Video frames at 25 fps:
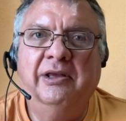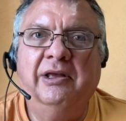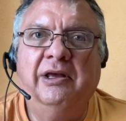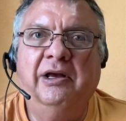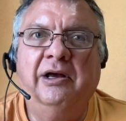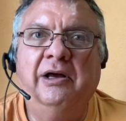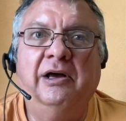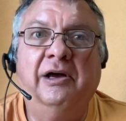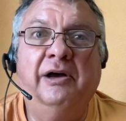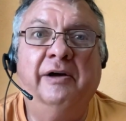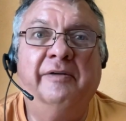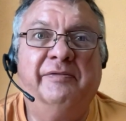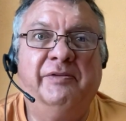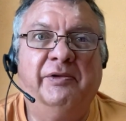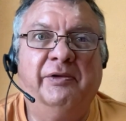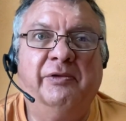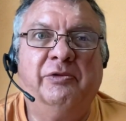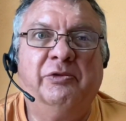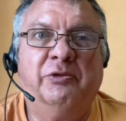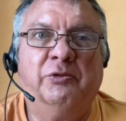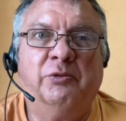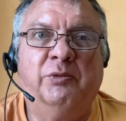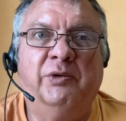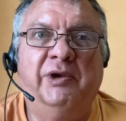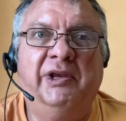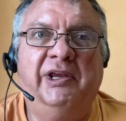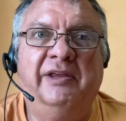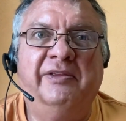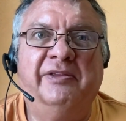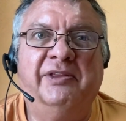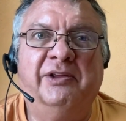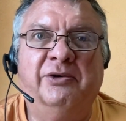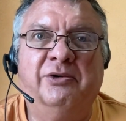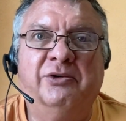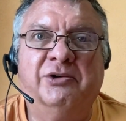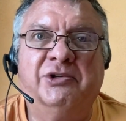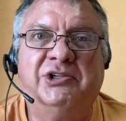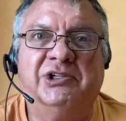Of the three
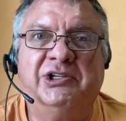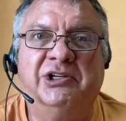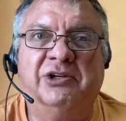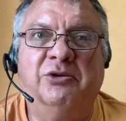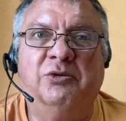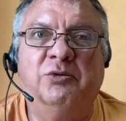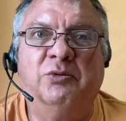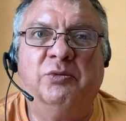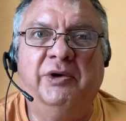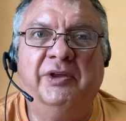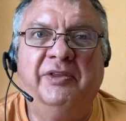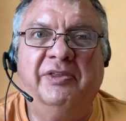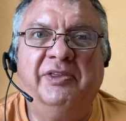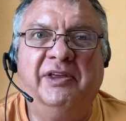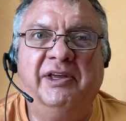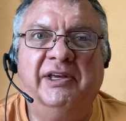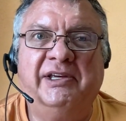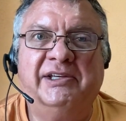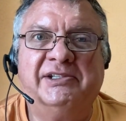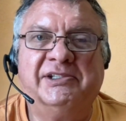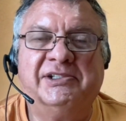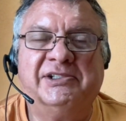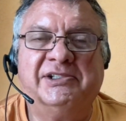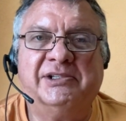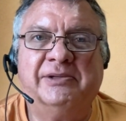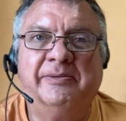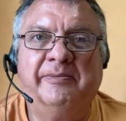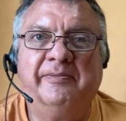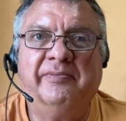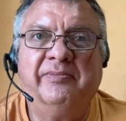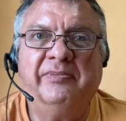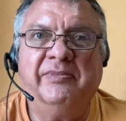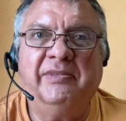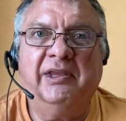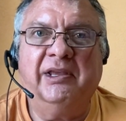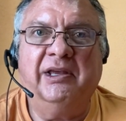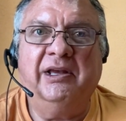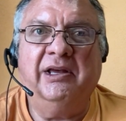that are still with us,
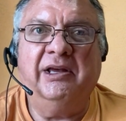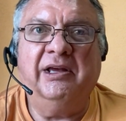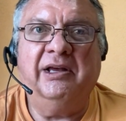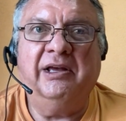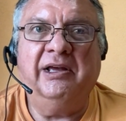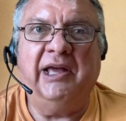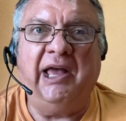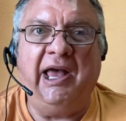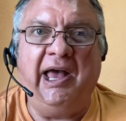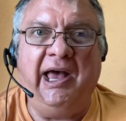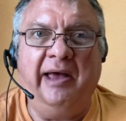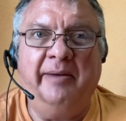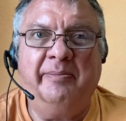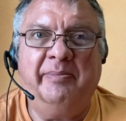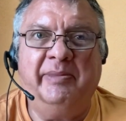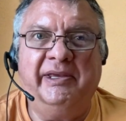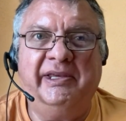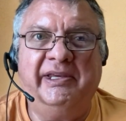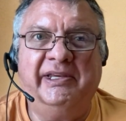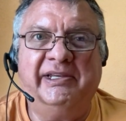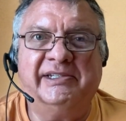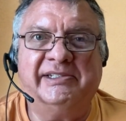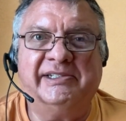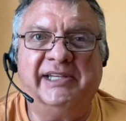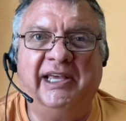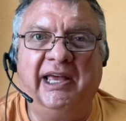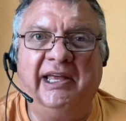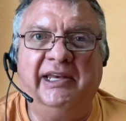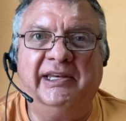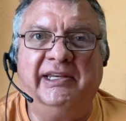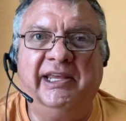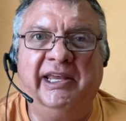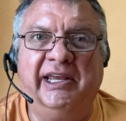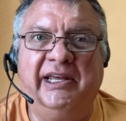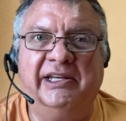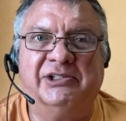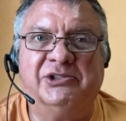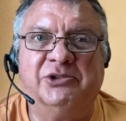Abby has had
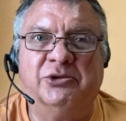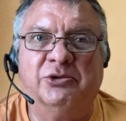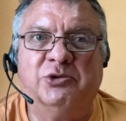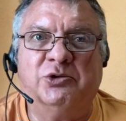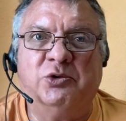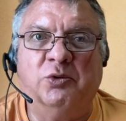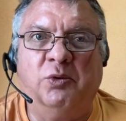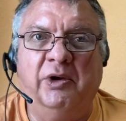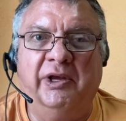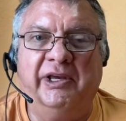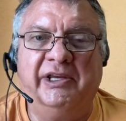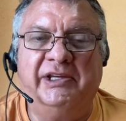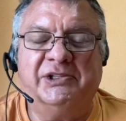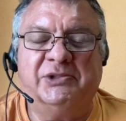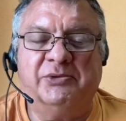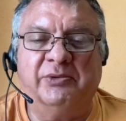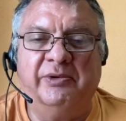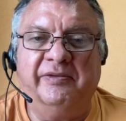cancer twice.